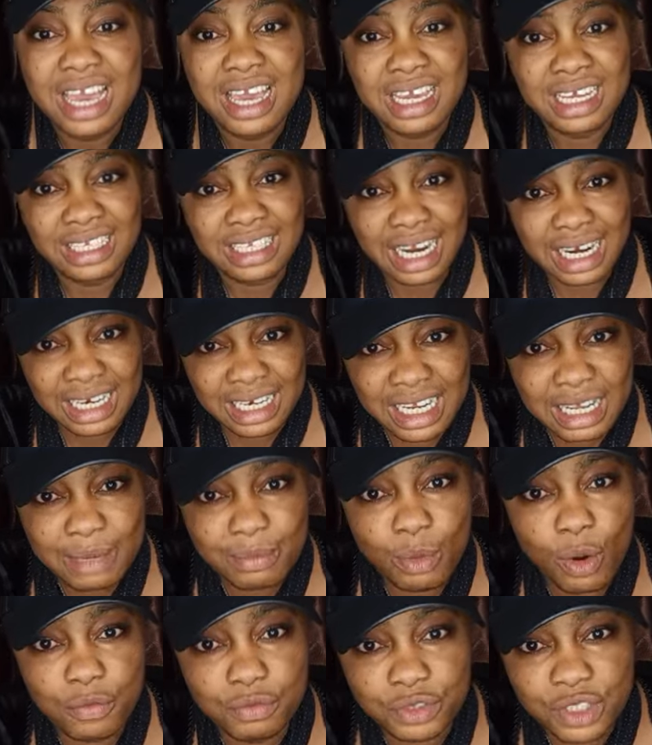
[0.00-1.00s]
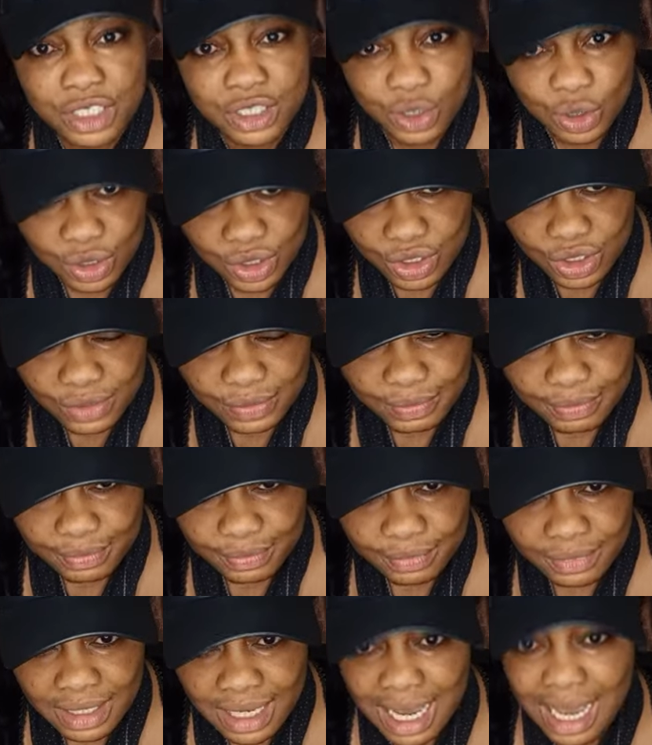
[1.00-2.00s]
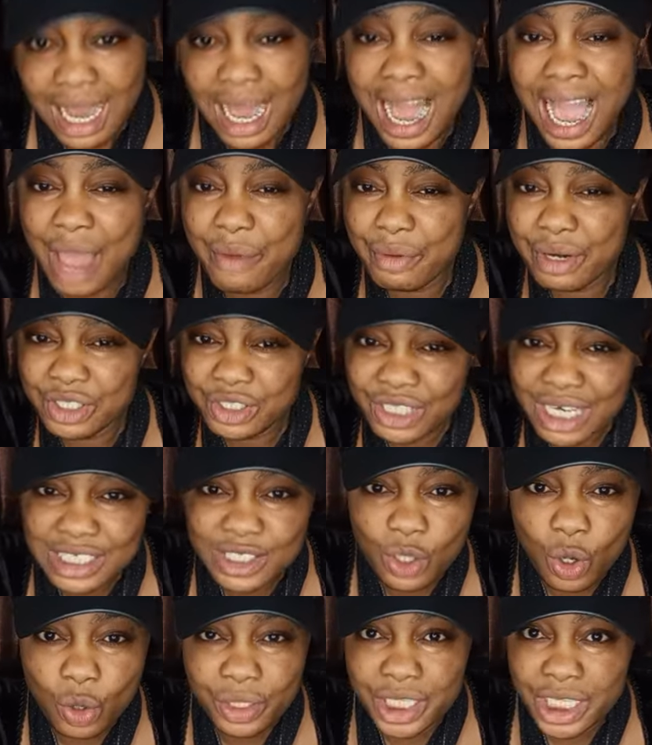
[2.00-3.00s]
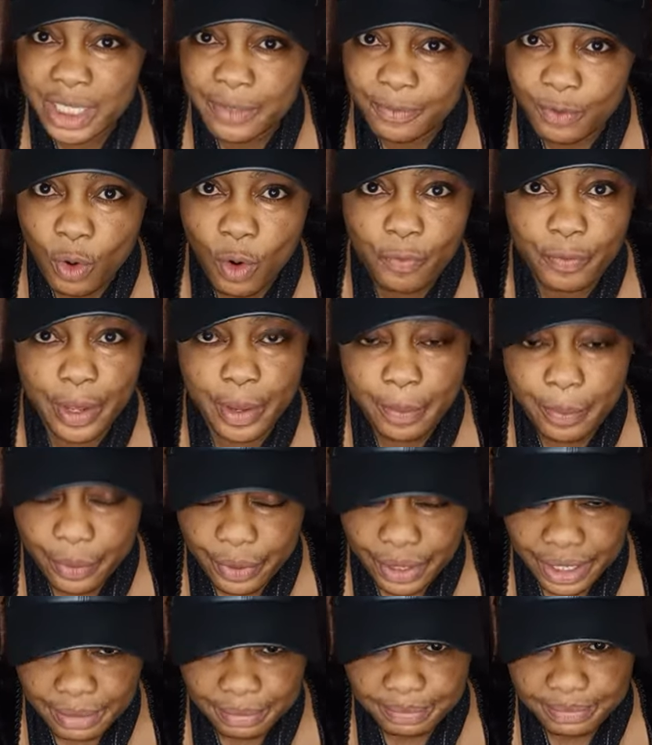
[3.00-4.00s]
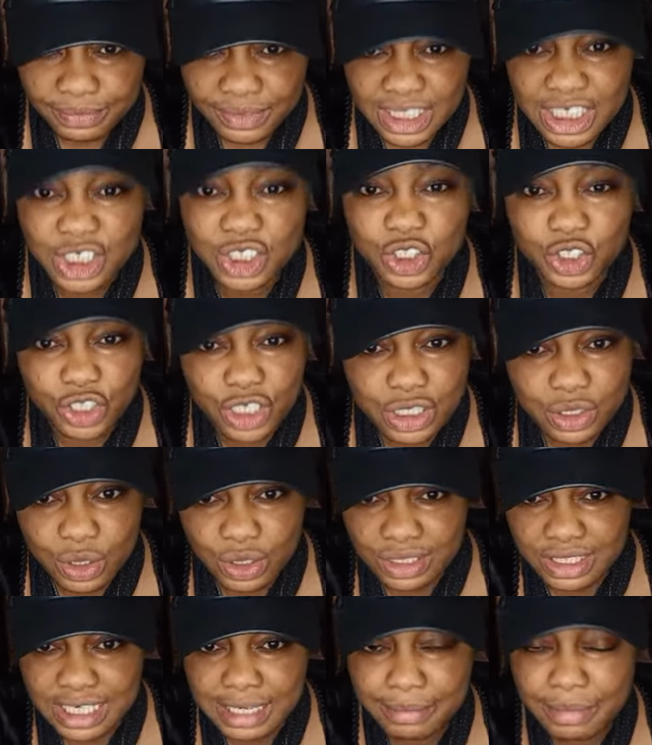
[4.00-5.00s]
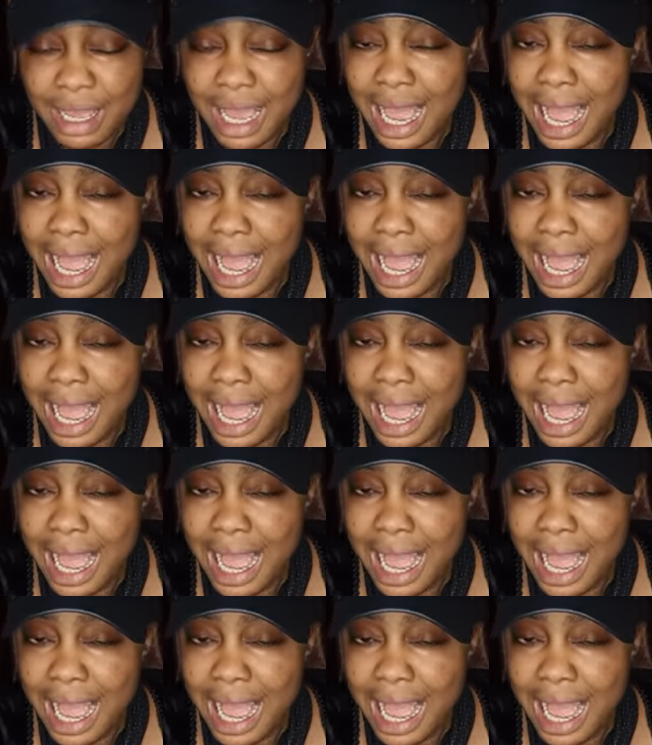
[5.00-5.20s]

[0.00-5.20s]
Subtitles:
in the name of Jesus. I reject all the evil of April in Jesus' name.